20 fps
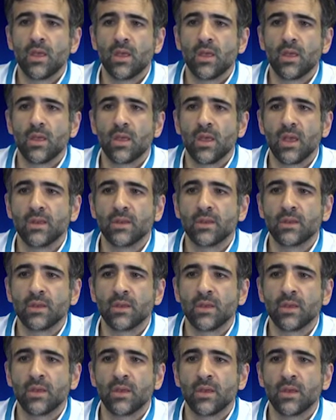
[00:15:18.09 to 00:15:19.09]
and
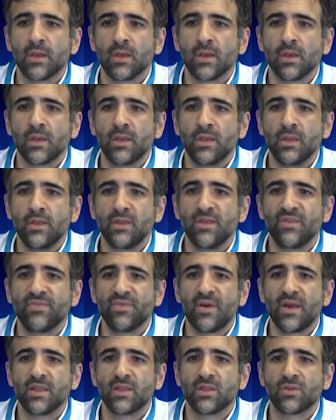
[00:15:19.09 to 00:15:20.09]
he
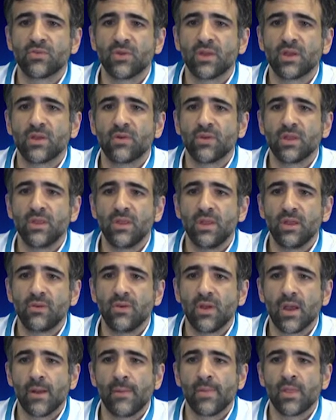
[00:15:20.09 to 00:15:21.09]
defined 3
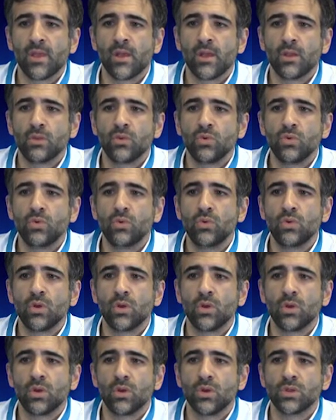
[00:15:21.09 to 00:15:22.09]
criteria
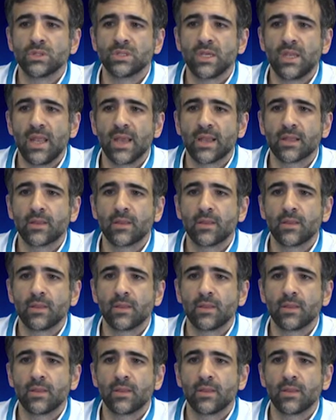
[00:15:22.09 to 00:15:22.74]
to select